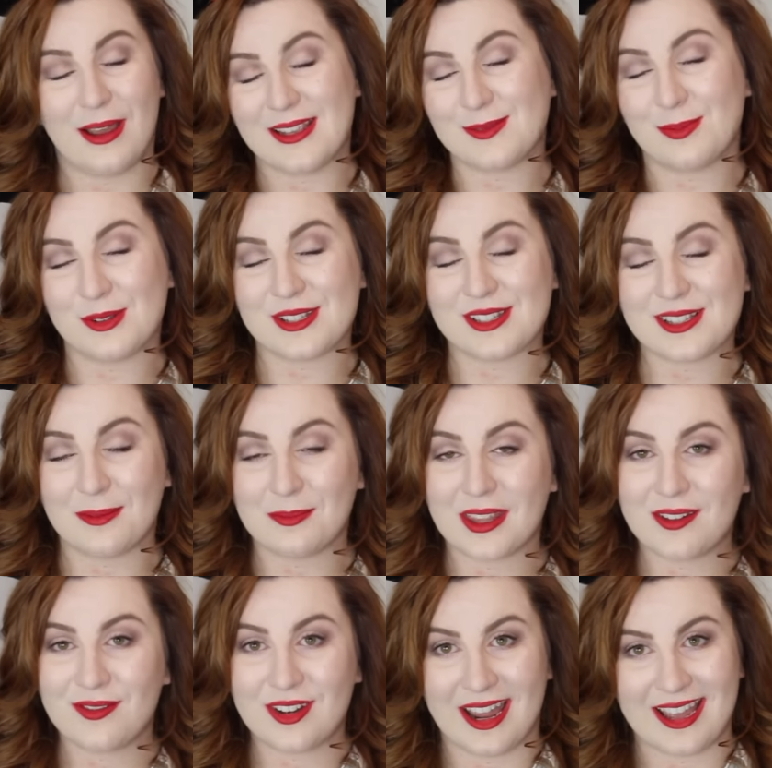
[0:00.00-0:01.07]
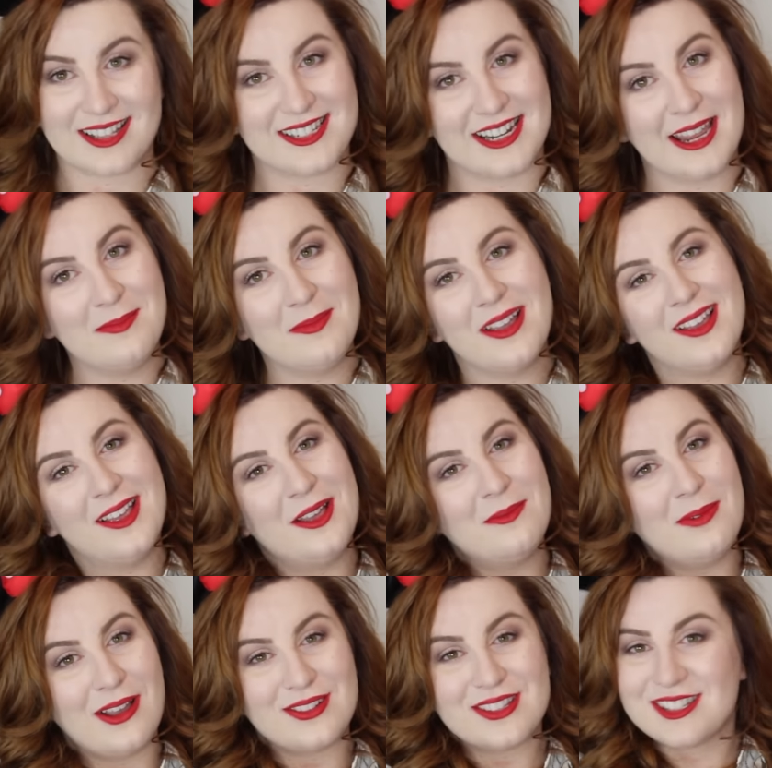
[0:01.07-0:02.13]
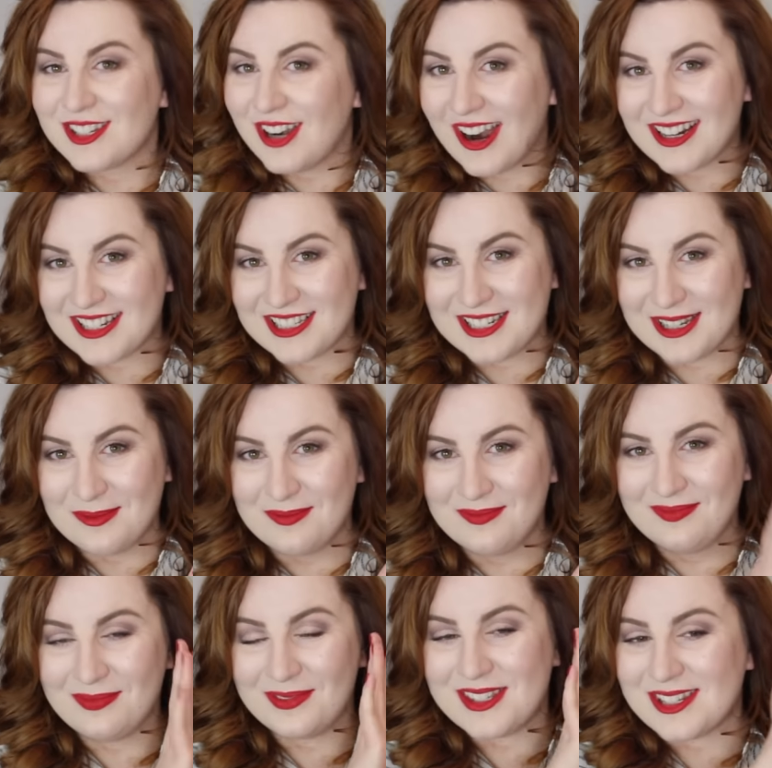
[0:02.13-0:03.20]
but I suppose it's something for next time. But I've started um,